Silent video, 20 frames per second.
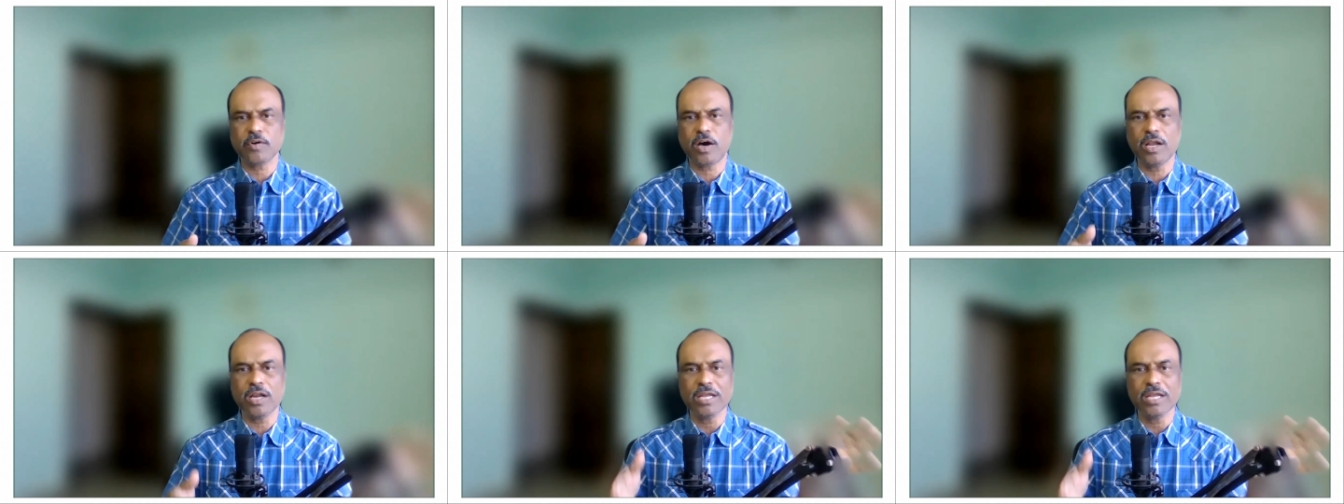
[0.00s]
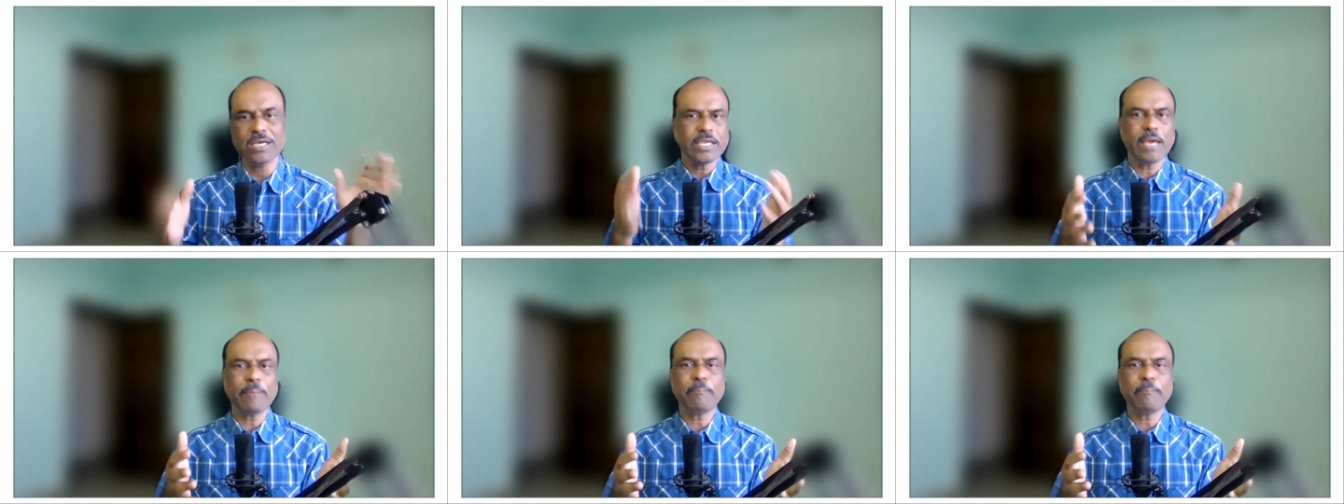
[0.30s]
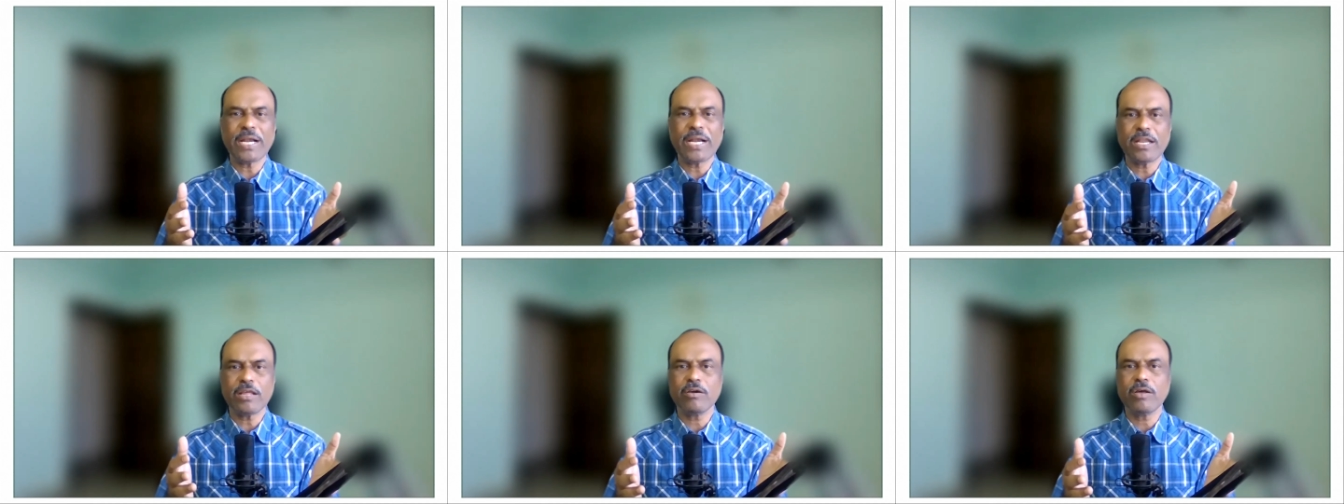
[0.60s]
for a
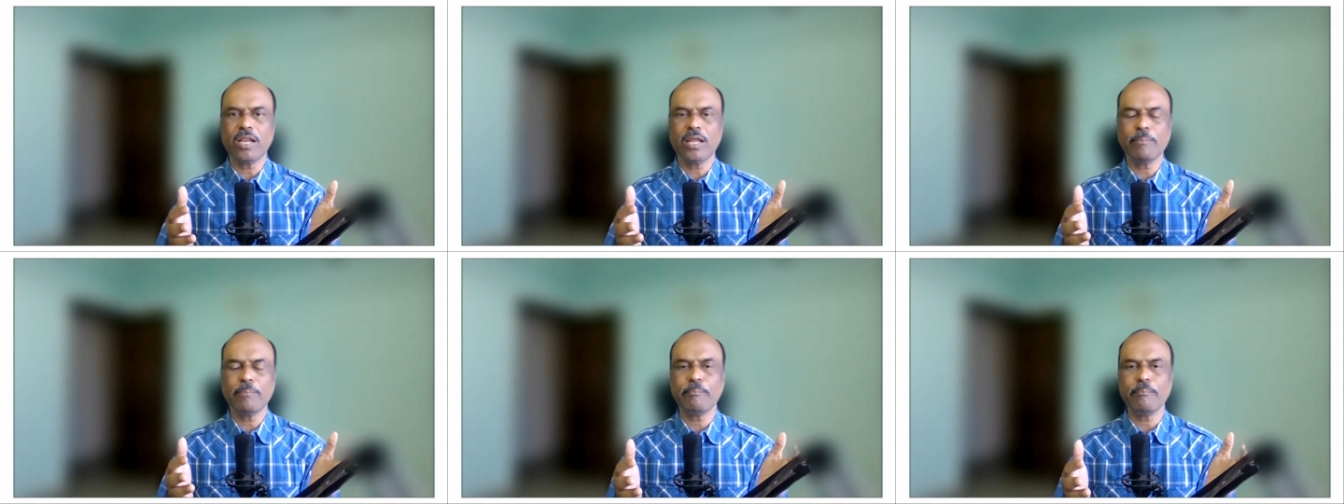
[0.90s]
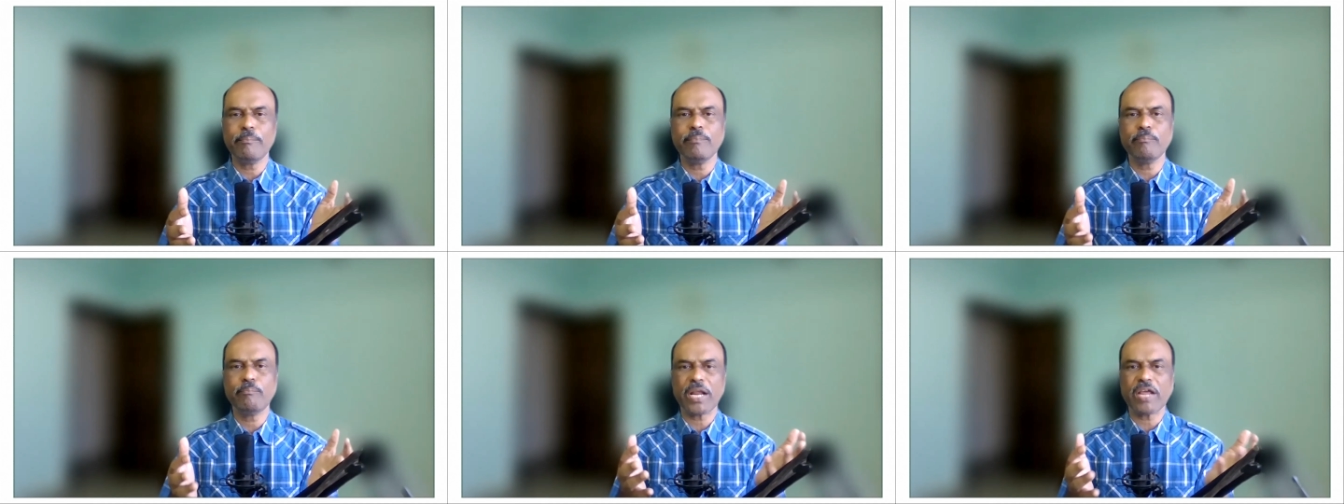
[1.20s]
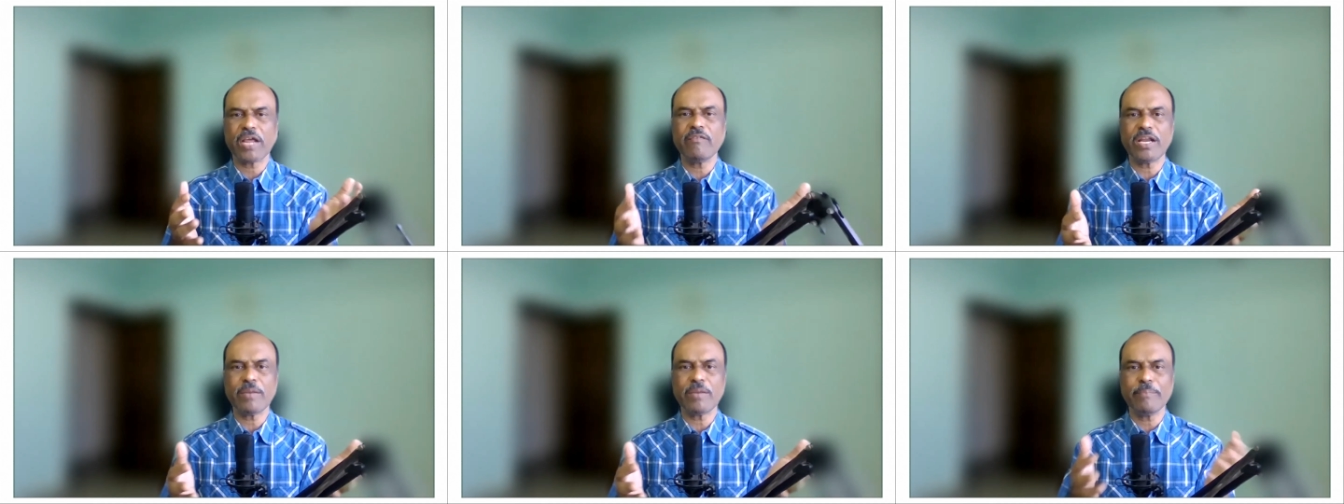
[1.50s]
particular
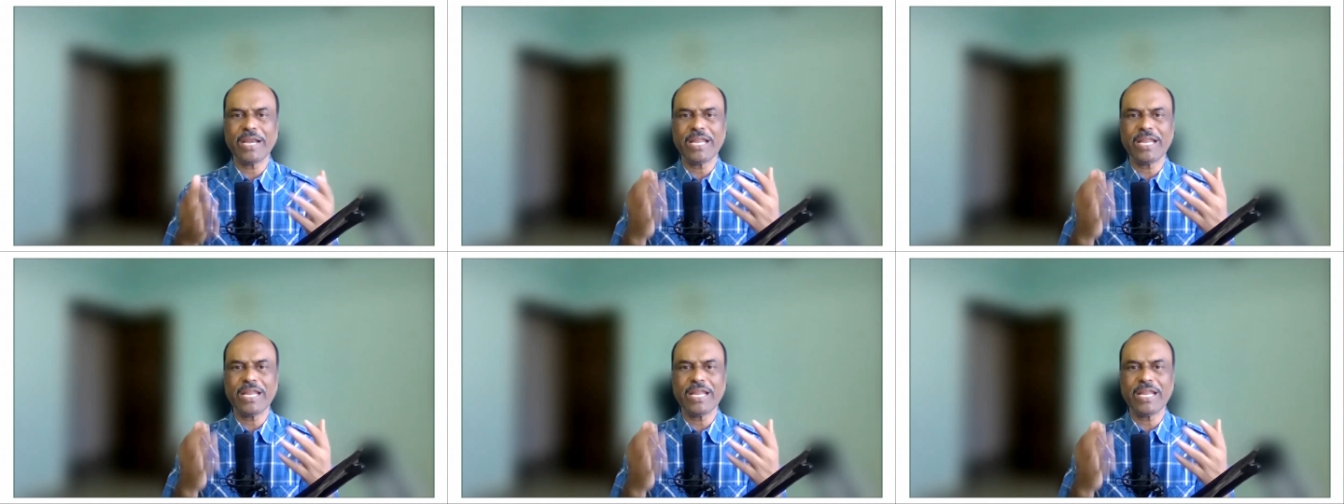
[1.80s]
private